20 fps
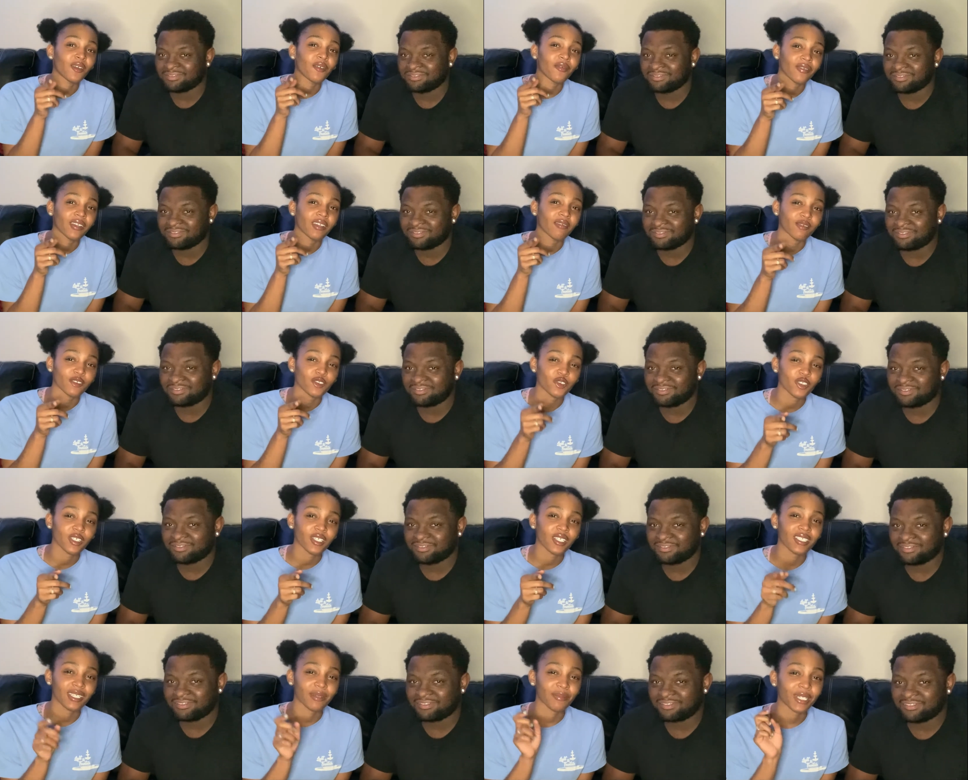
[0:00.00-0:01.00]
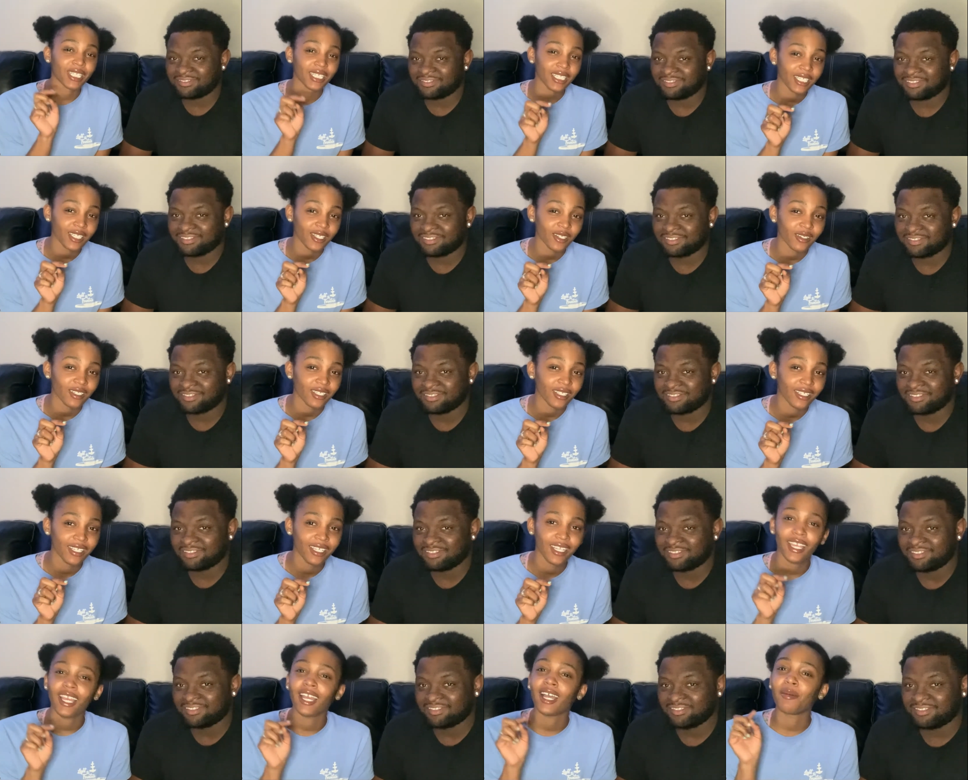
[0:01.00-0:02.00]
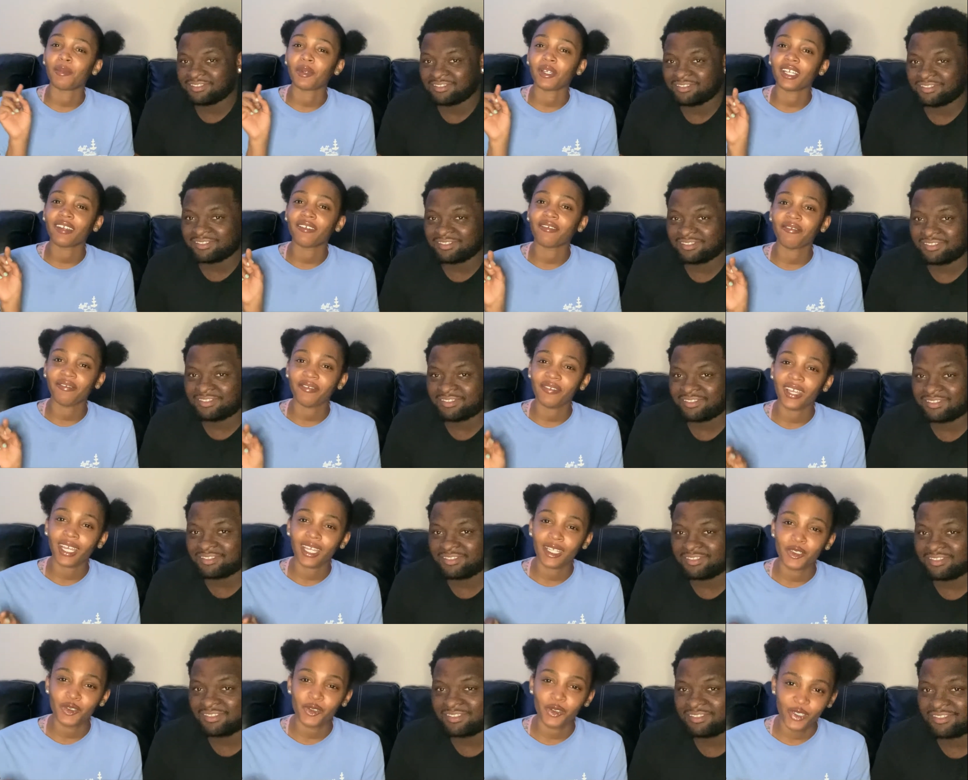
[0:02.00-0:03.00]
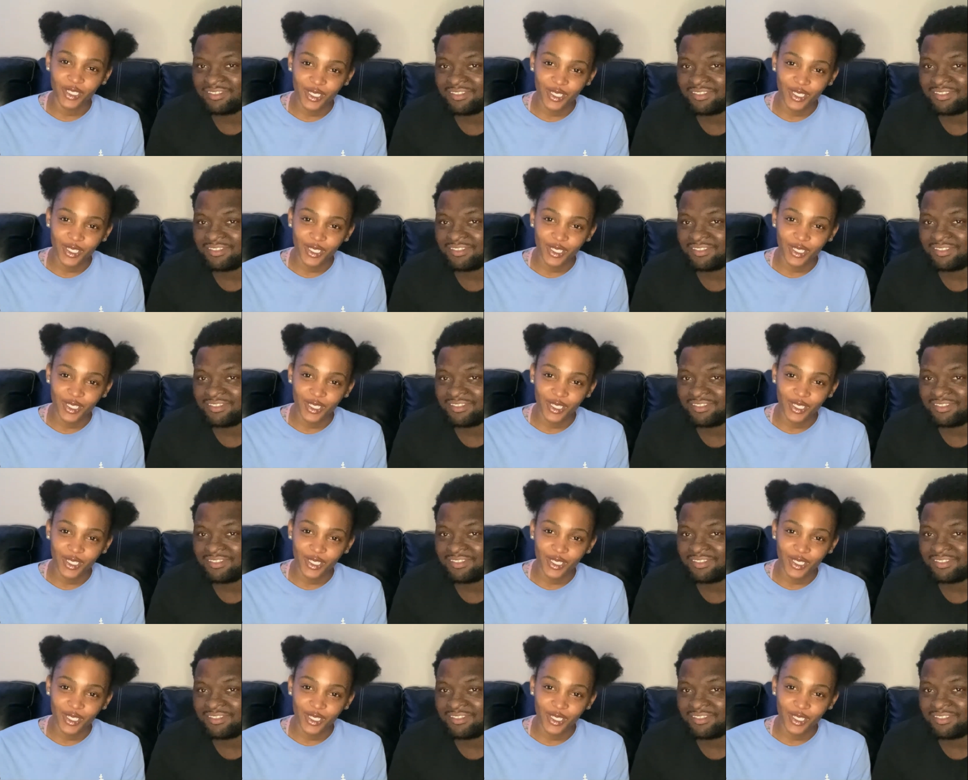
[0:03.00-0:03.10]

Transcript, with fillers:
Speaker 1: your favorite drink. Cause I'm gonna click on it. I'm gonna find you on